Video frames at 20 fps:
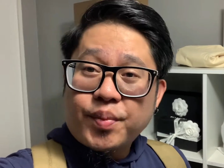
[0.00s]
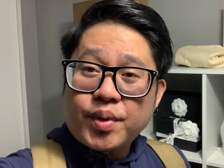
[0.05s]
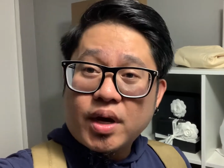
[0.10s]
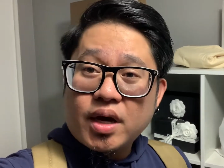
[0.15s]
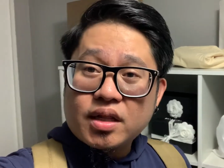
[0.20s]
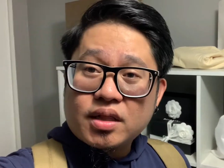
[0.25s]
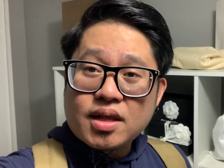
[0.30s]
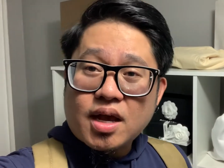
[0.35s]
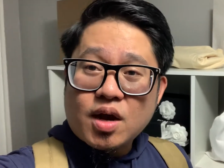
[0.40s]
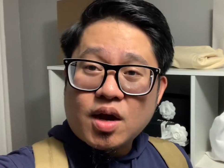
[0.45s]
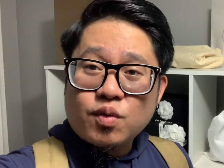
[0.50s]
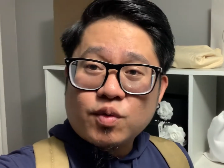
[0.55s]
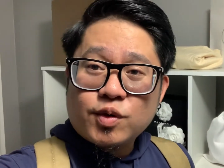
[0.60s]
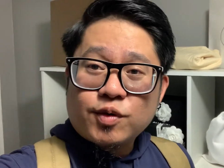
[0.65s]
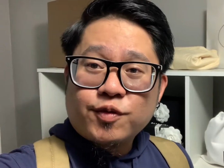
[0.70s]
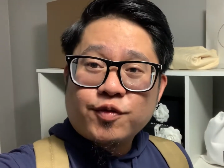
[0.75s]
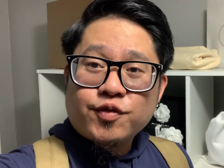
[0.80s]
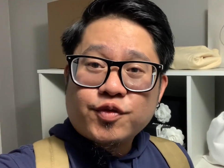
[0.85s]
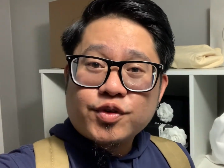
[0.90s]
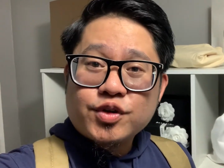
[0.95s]
but our
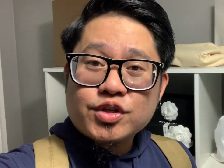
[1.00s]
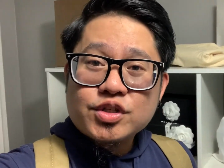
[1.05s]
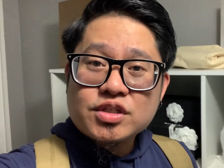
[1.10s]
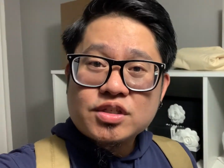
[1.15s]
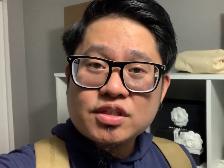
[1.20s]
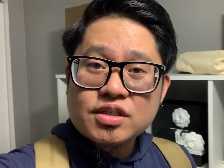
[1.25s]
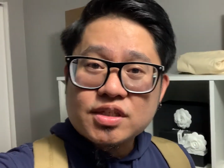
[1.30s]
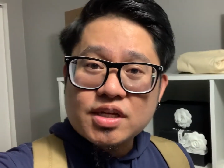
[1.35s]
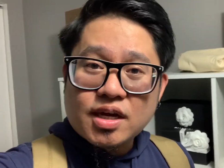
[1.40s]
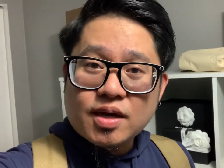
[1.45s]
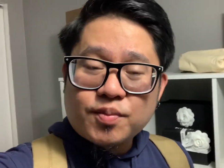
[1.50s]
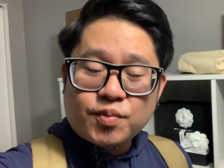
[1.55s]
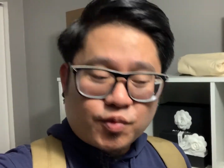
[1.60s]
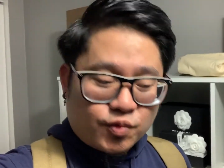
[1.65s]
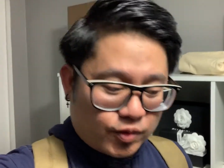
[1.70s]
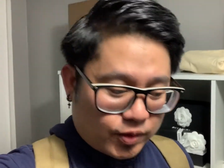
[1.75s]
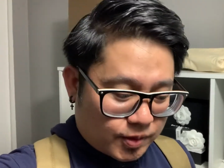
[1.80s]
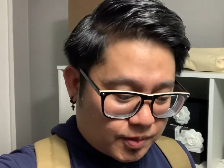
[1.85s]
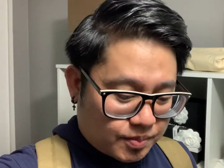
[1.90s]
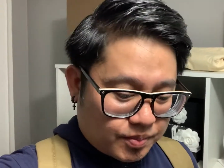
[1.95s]
first stop
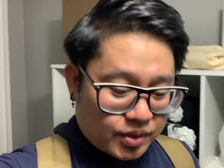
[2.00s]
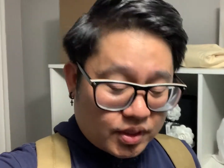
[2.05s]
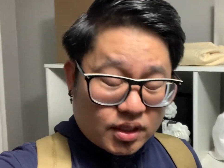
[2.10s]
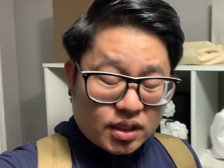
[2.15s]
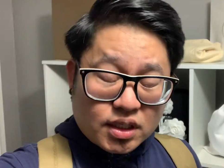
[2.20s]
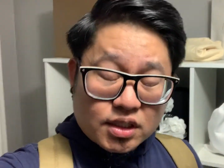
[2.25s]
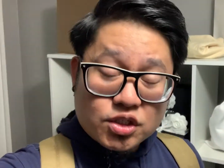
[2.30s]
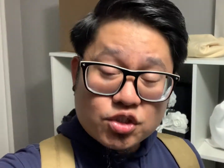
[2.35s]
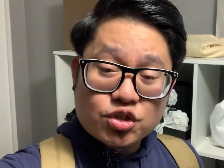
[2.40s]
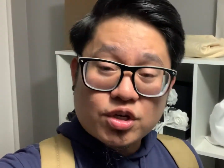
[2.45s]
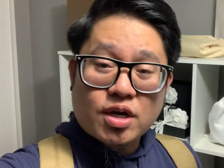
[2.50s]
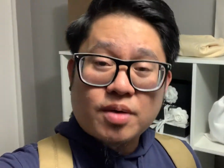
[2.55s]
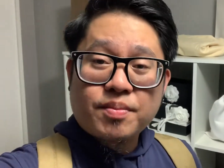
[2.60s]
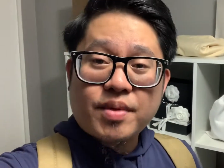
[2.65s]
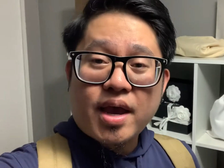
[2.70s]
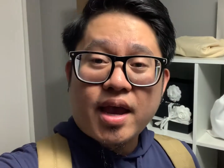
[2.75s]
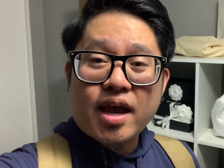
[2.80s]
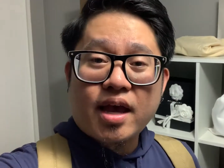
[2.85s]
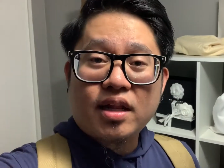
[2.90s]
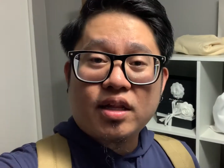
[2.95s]
will be in
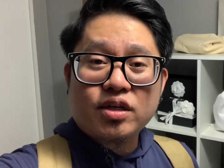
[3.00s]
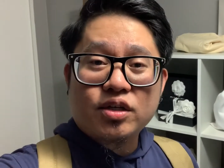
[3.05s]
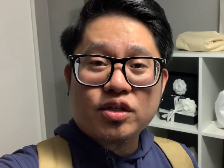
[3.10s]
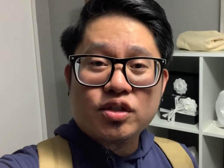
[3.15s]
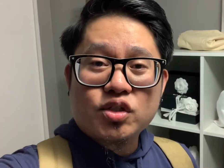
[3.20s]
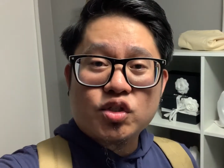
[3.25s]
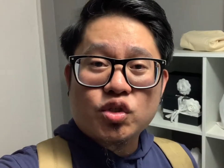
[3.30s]
Drumheller.